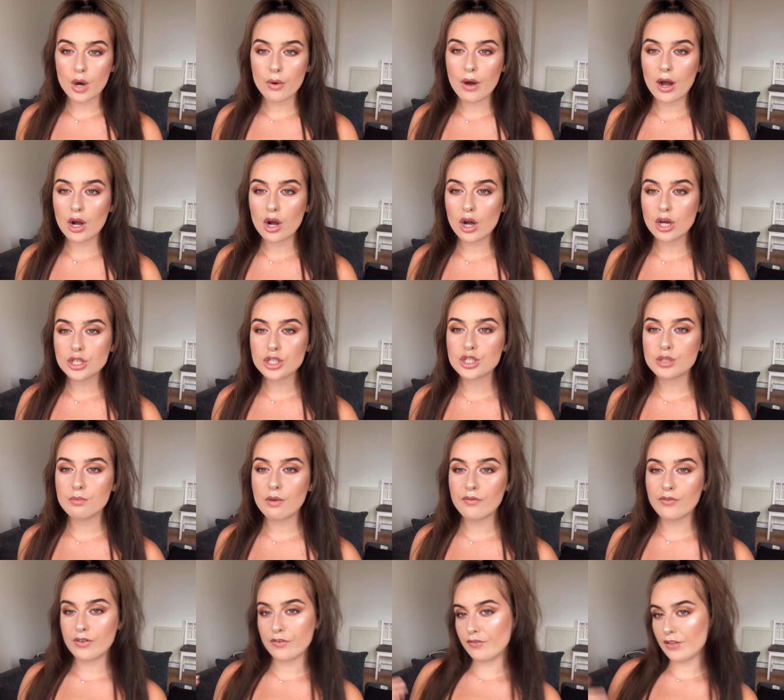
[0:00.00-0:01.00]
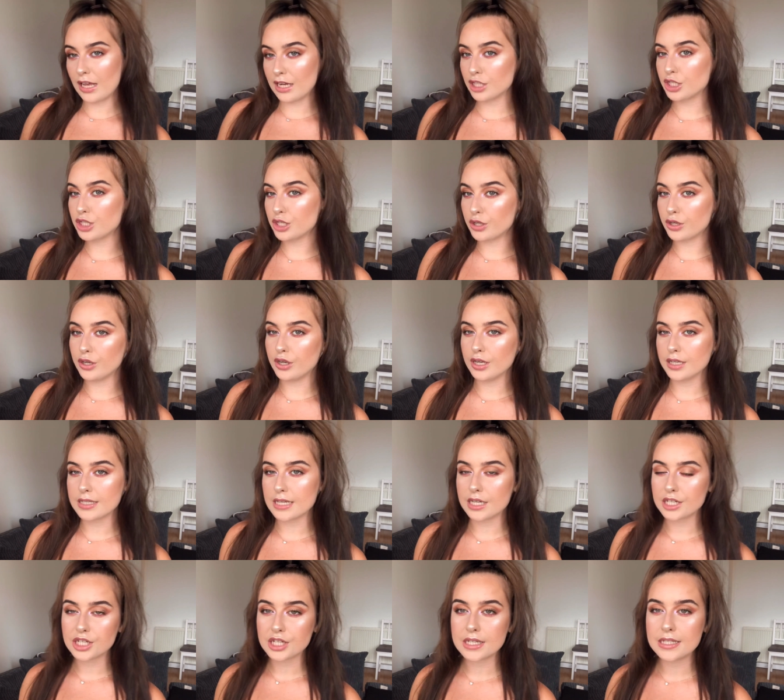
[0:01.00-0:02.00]
I got some of the flex shorts,
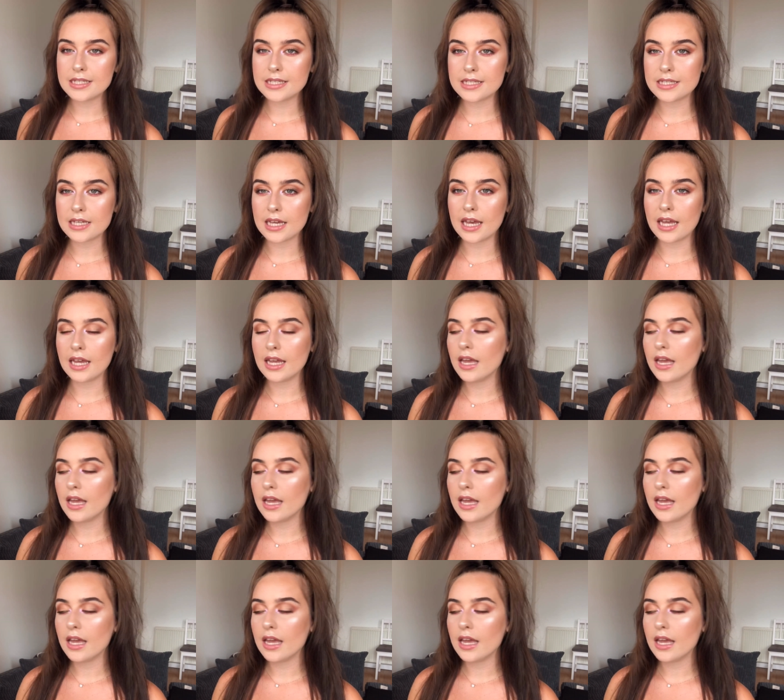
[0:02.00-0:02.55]
as you can see.